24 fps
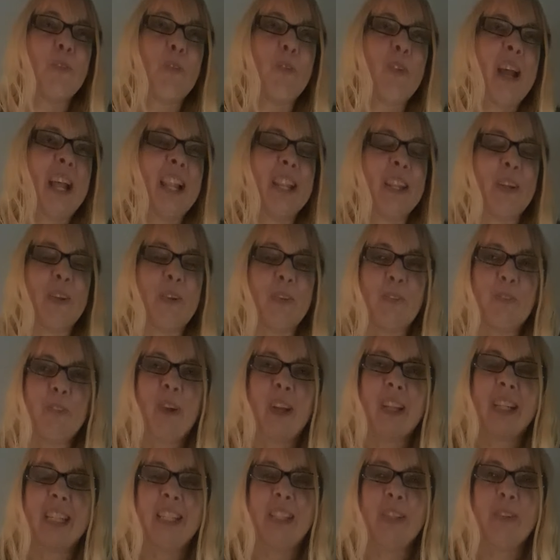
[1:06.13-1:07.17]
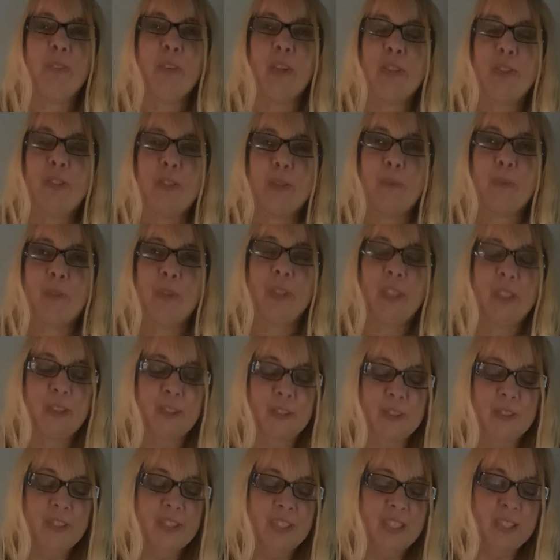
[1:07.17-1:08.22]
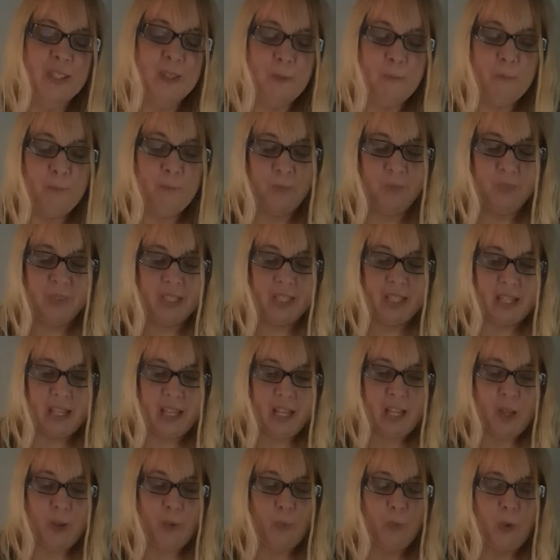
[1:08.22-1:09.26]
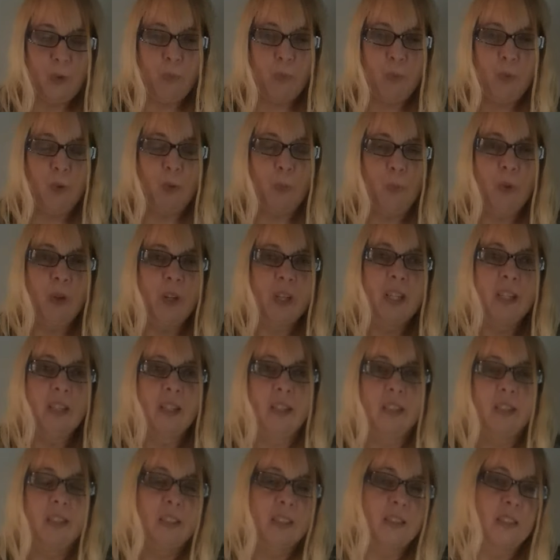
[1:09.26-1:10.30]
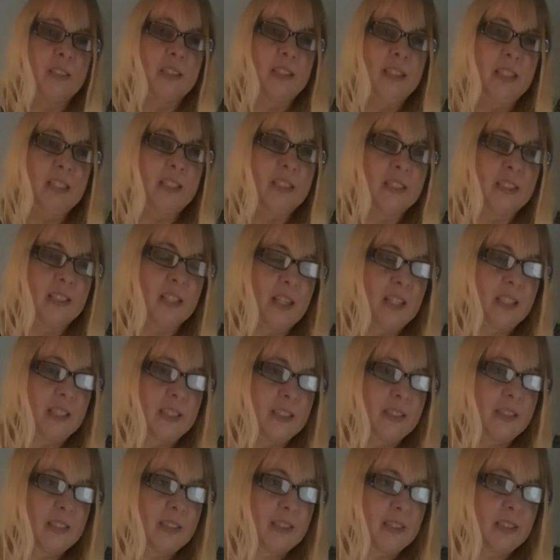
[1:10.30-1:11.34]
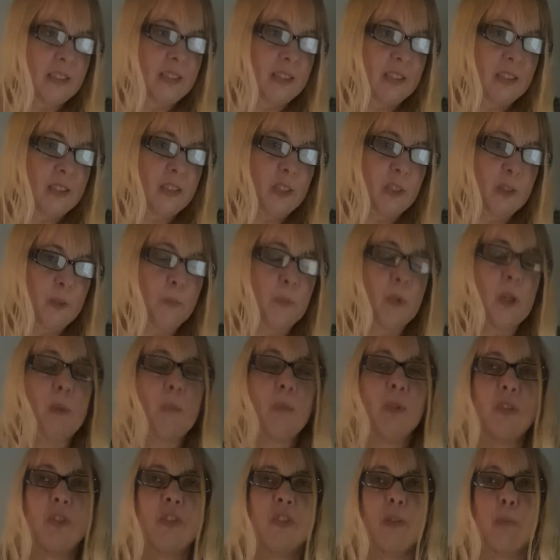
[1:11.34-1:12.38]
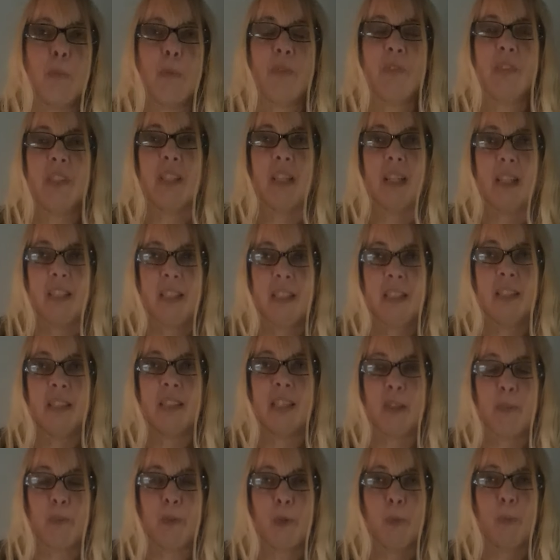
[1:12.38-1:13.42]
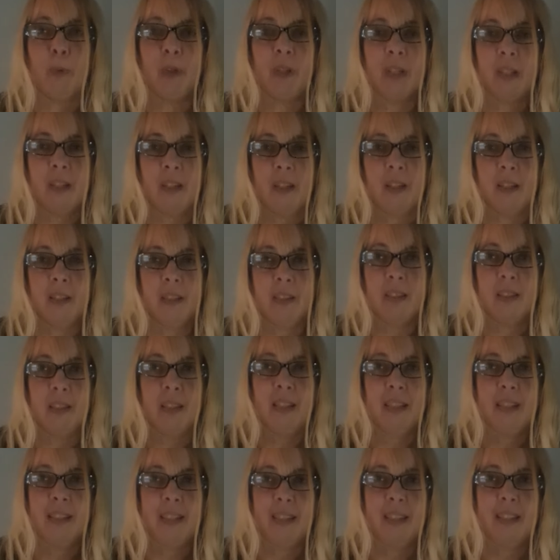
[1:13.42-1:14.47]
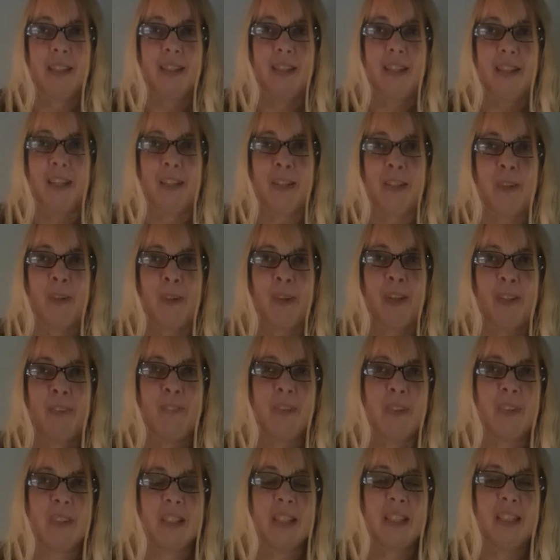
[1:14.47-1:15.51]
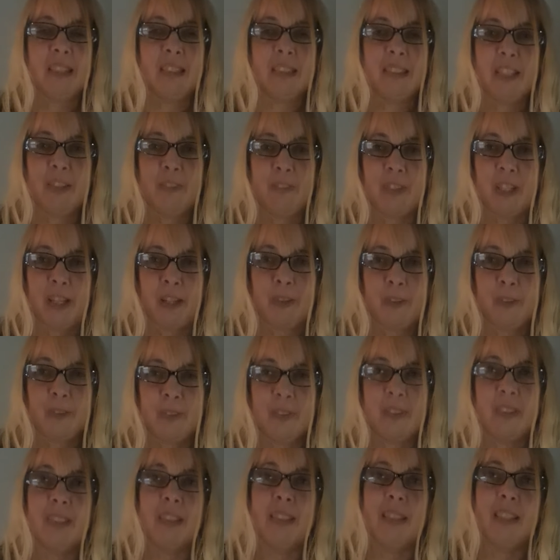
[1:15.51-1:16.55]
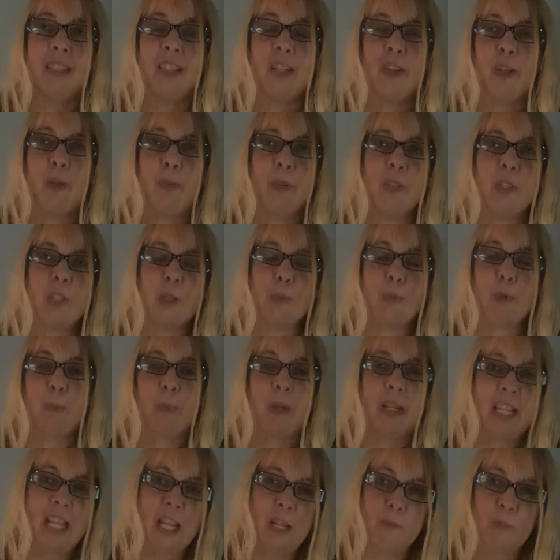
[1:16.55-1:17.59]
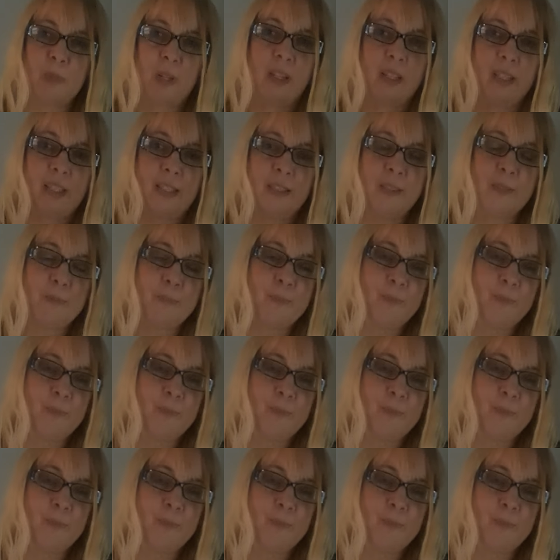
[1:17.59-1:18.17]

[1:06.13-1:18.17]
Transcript: we had a rocky friendship for years. When we were working on this, he decided to publish some of his ideas that we were working on. And uh, I felt kind of left out. You know, he wasn't going to put my name on it.